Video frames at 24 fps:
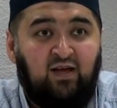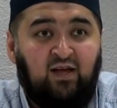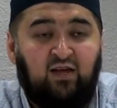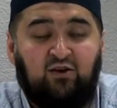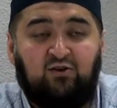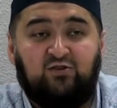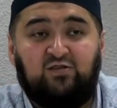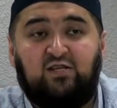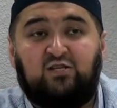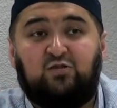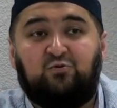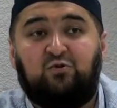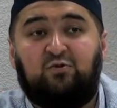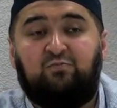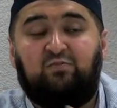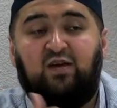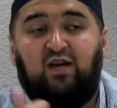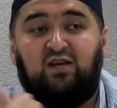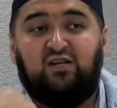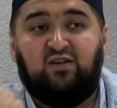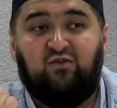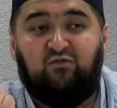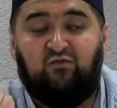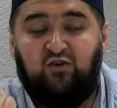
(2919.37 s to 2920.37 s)
because this would be
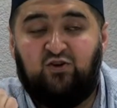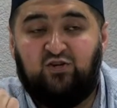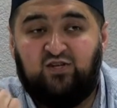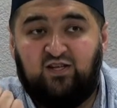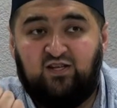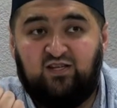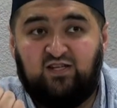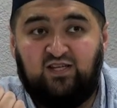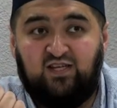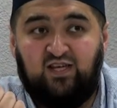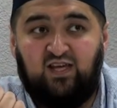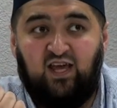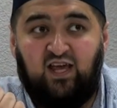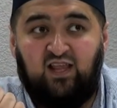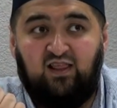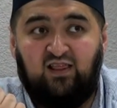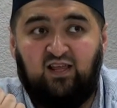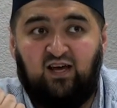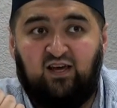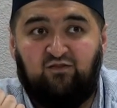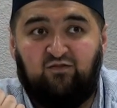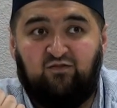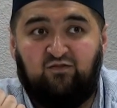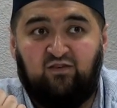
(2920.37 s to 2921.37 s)
a deficiency in
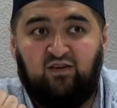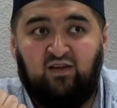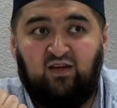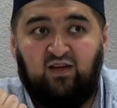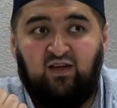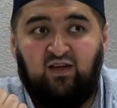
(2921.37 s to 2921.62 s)
life.